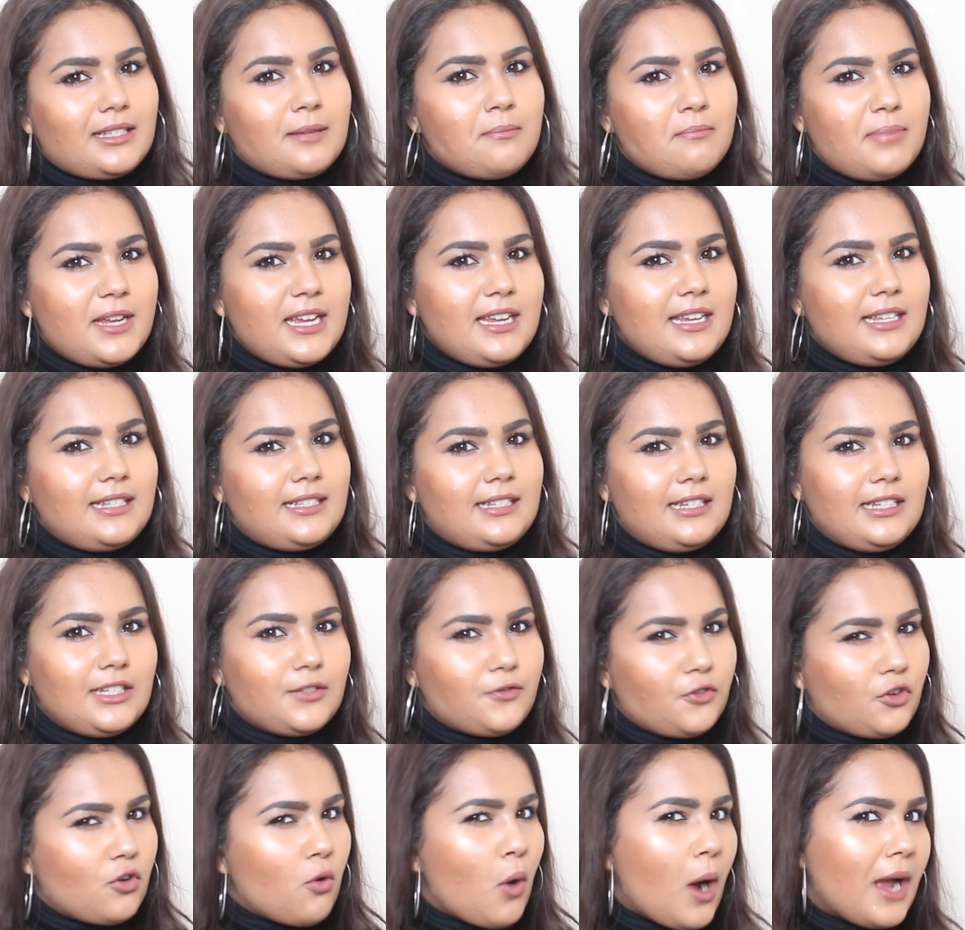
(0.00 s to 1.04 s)
and
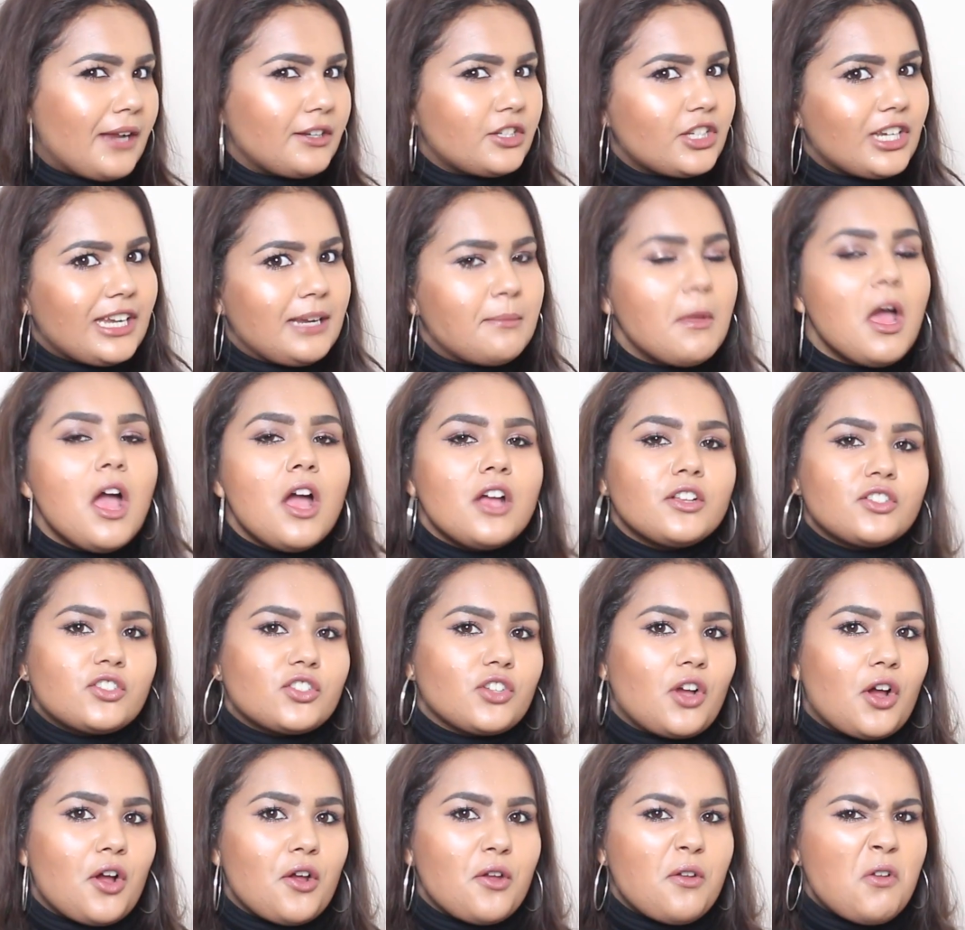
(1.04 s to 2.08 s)
pieces for quite cheap.
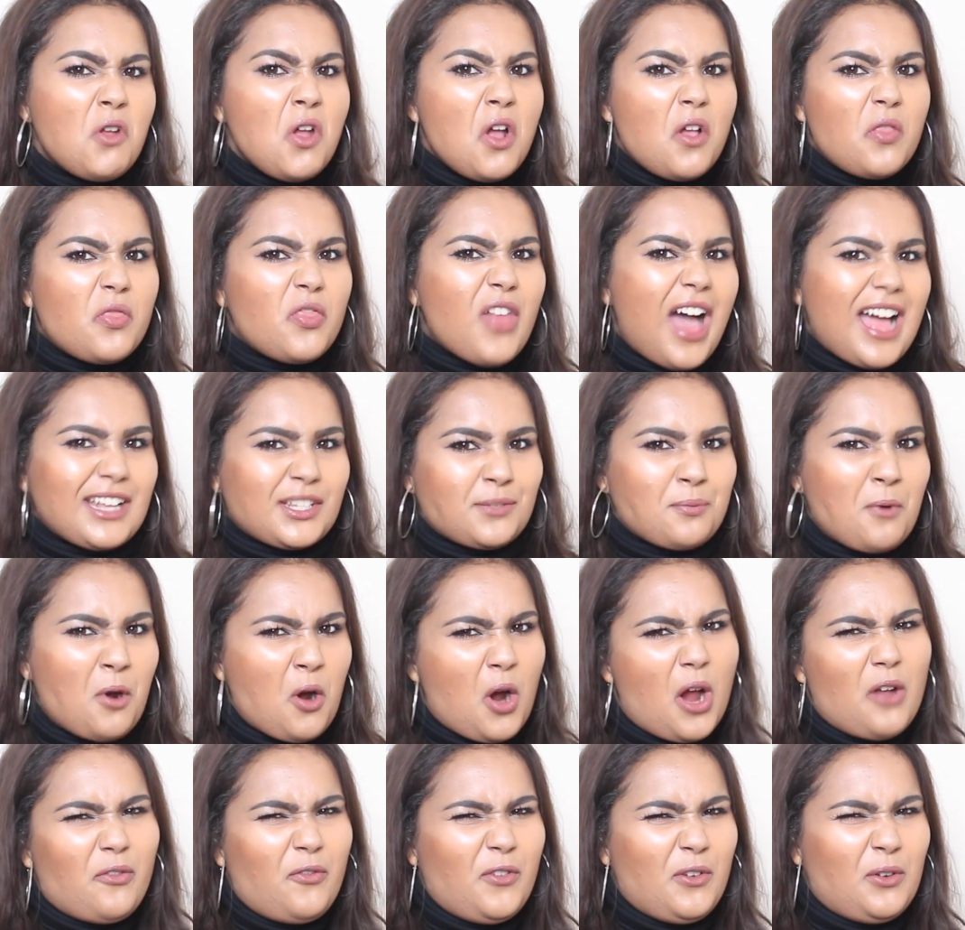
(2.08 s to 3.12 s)
So that's
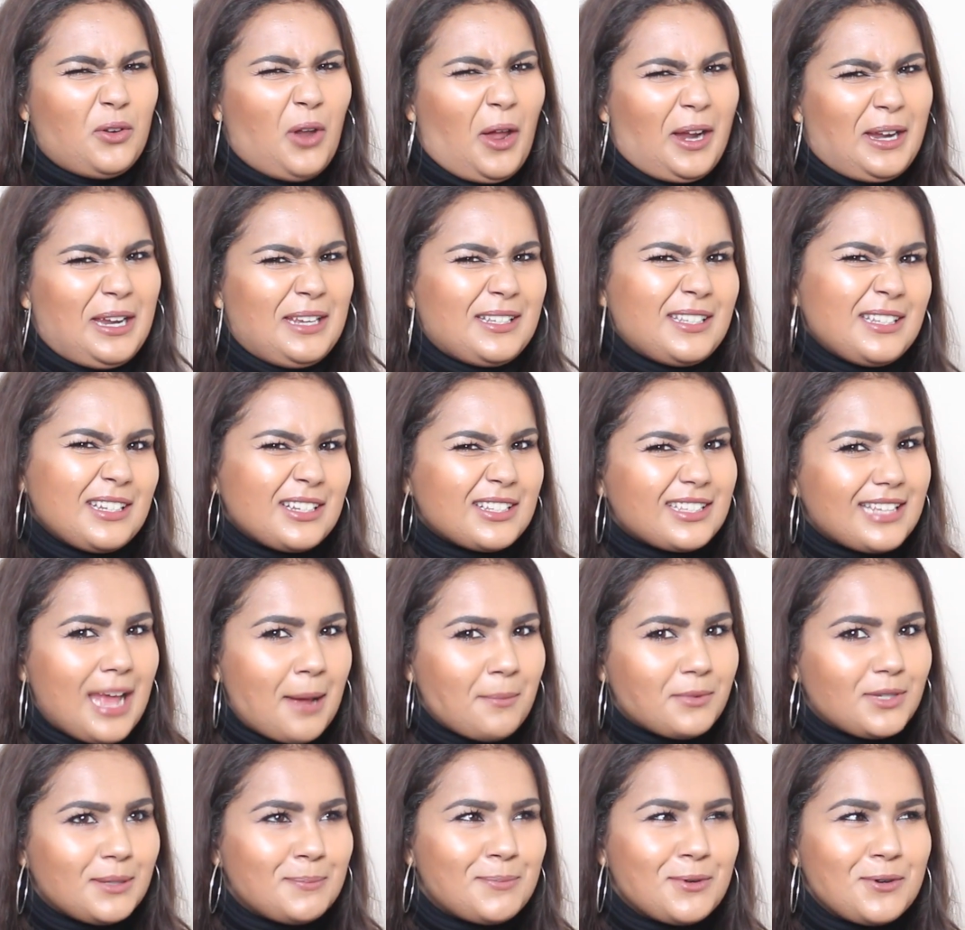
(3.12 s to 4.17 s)
where I feel like it's
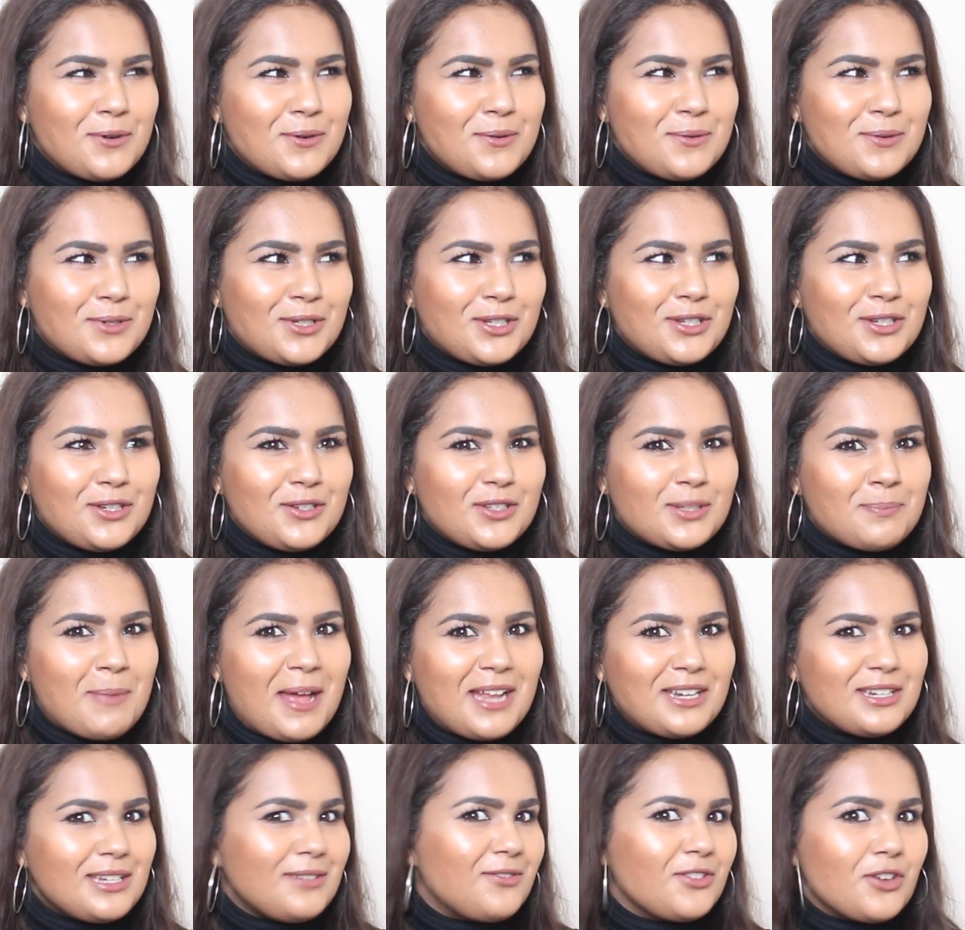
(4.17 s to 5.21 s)
acceptable to
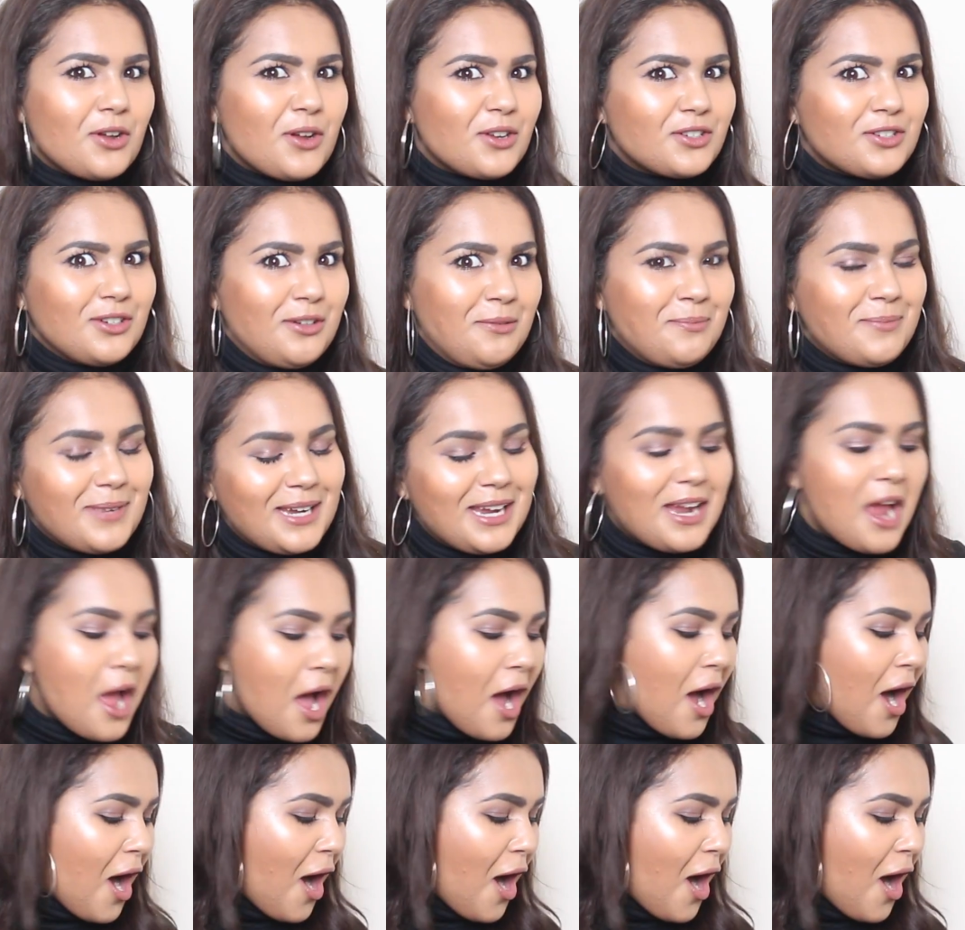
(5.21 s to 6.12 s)
spend, even though it shouldn't be.